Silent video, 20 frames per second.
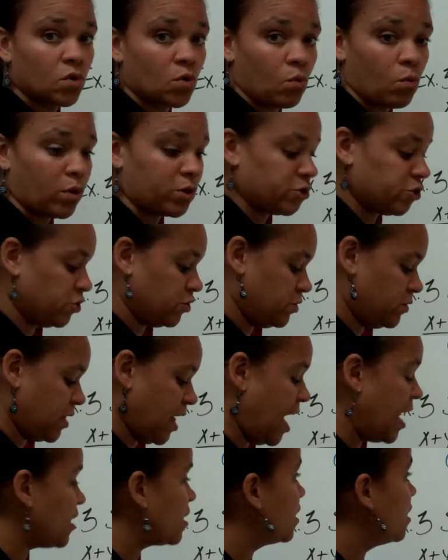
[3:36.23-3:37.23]
Once you do
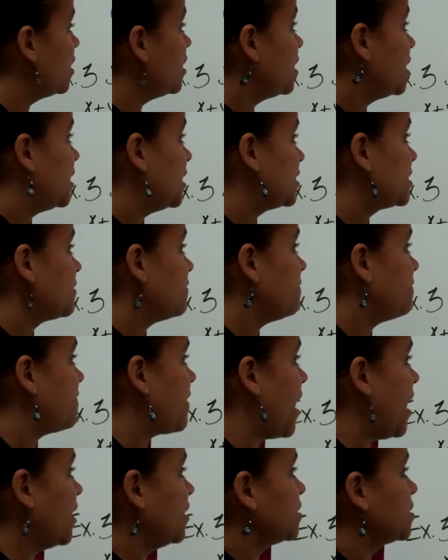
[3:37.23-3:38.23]
that, it's in
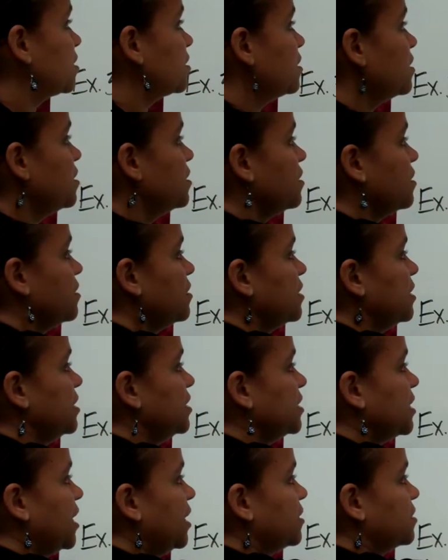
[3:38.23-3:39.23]
fact,
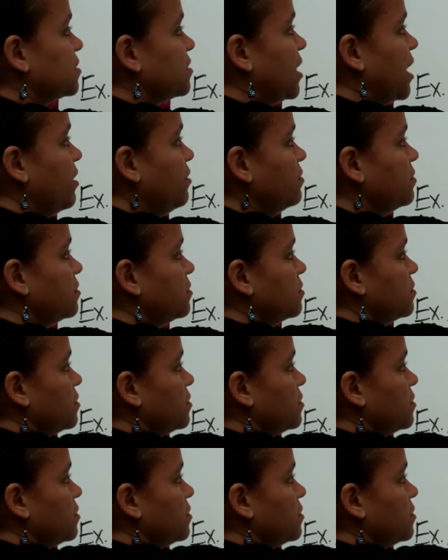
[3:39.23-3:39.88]
these cancel out,